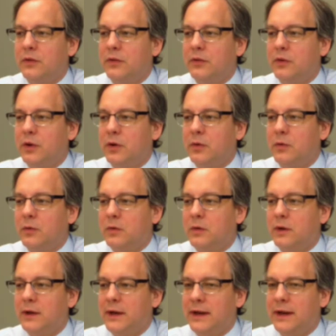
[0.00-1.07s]
so
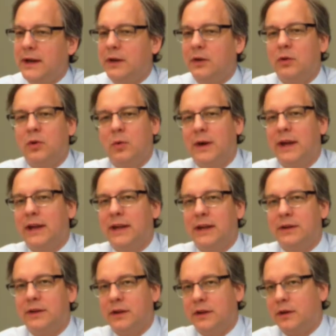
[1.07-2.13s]
I don't quite
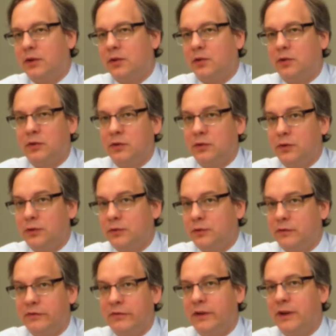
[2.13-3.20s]
get the
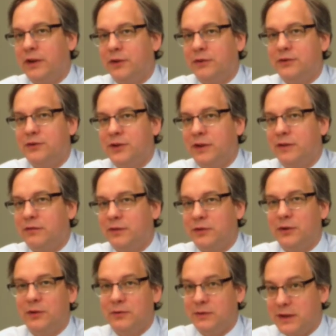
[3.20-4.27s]
gluten-free notion if you
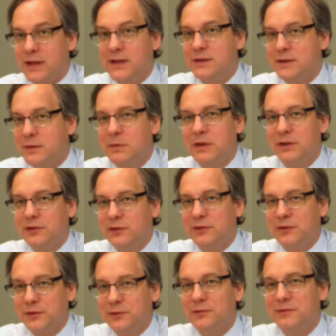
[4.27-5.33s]
don't need to be
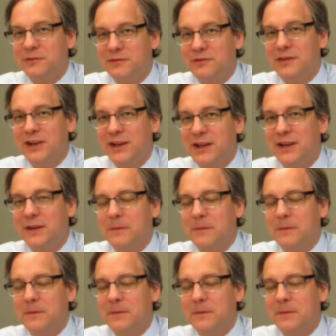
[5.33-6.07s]
gluten-free.